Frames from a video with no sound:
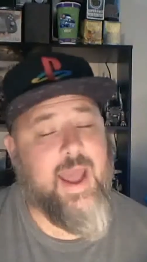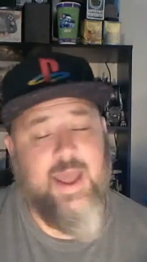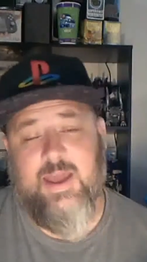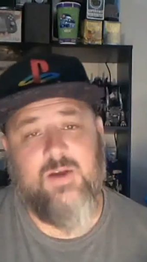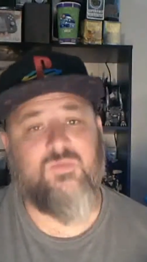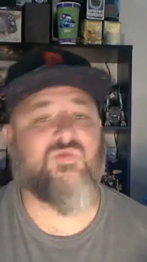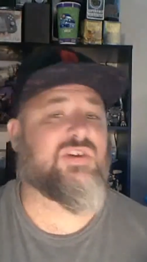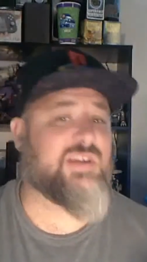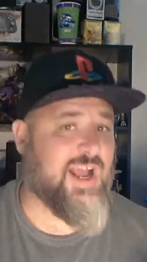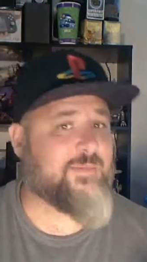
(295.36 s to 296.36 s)
him, we're
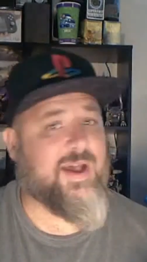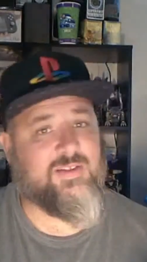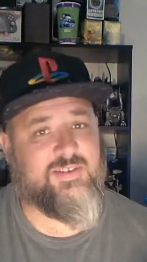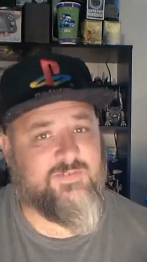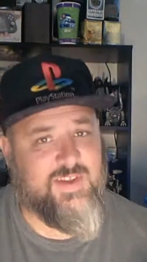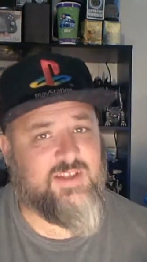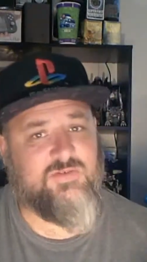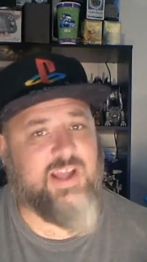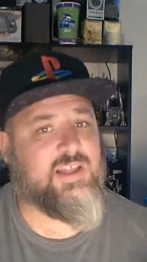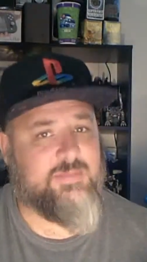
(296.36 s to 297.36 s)
talking about Savine's
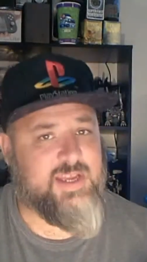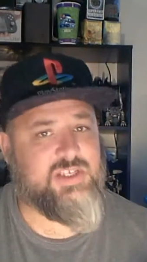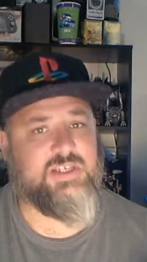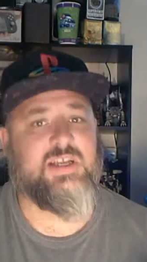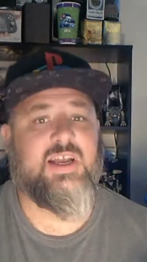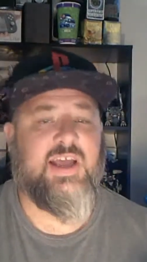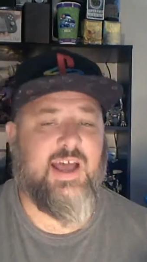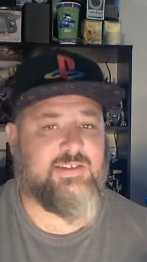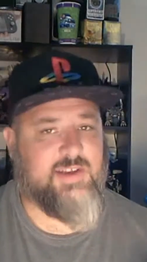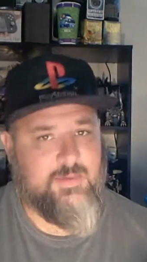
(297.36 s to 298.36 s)
Reclamation
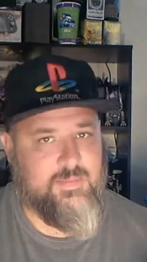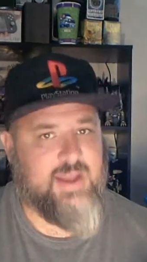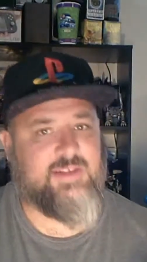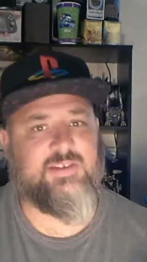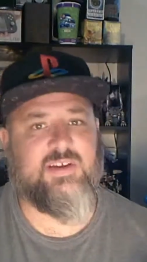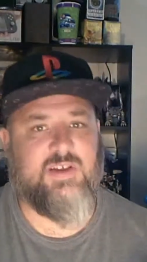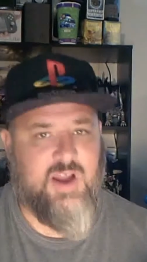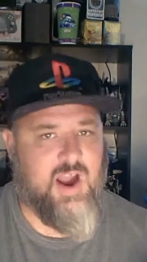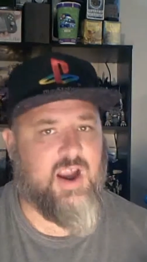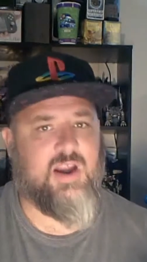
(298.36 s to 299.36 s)
as an amazing
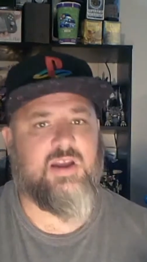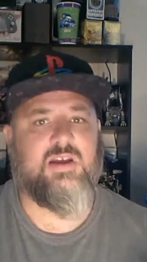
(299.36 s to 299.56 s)
card.